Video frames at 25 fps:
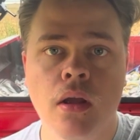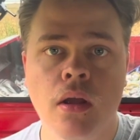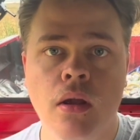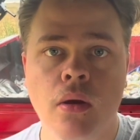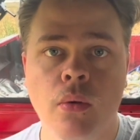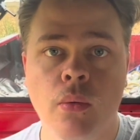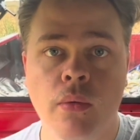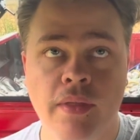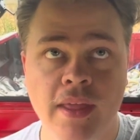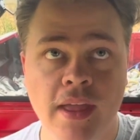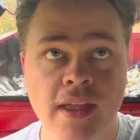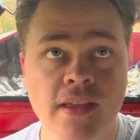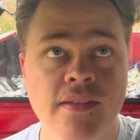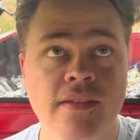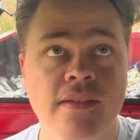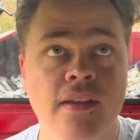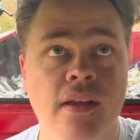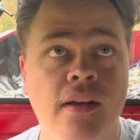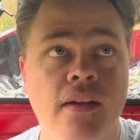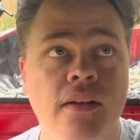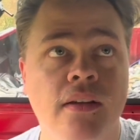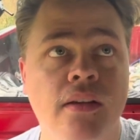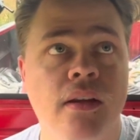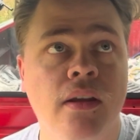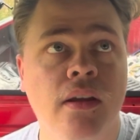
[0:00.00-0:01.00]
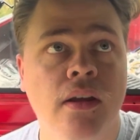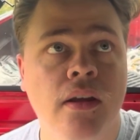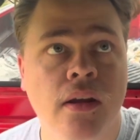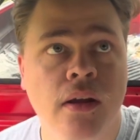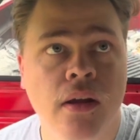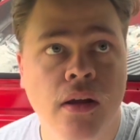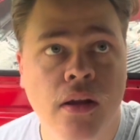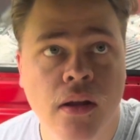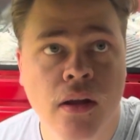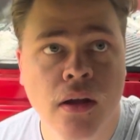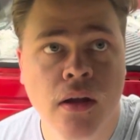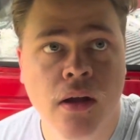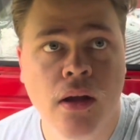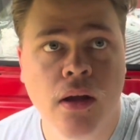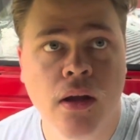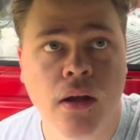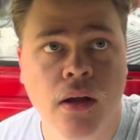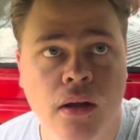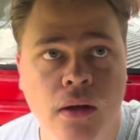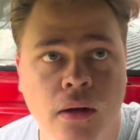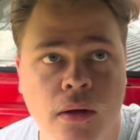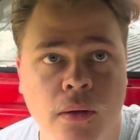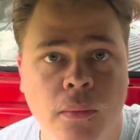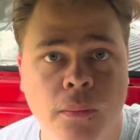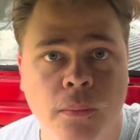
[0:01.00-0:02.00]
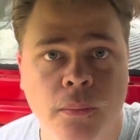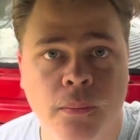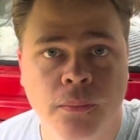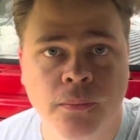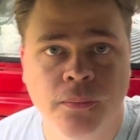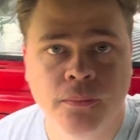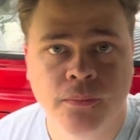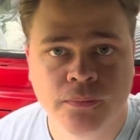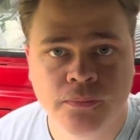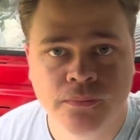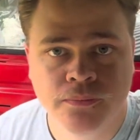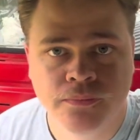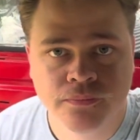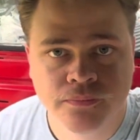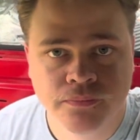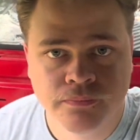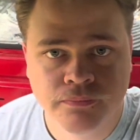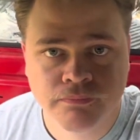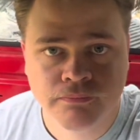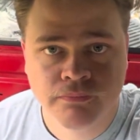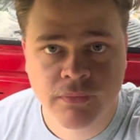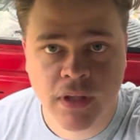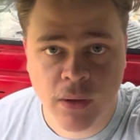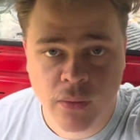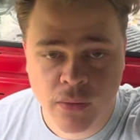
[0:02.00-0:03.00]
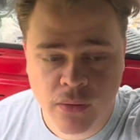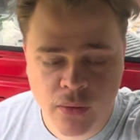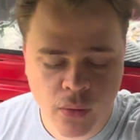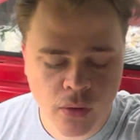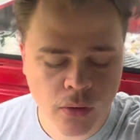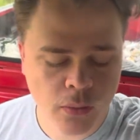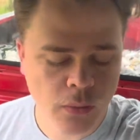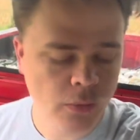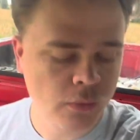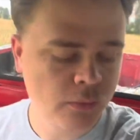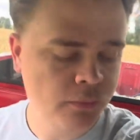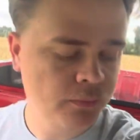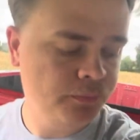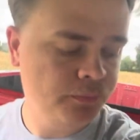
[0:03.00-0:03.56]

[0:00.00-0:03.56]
Well, that sucked. That was horrible.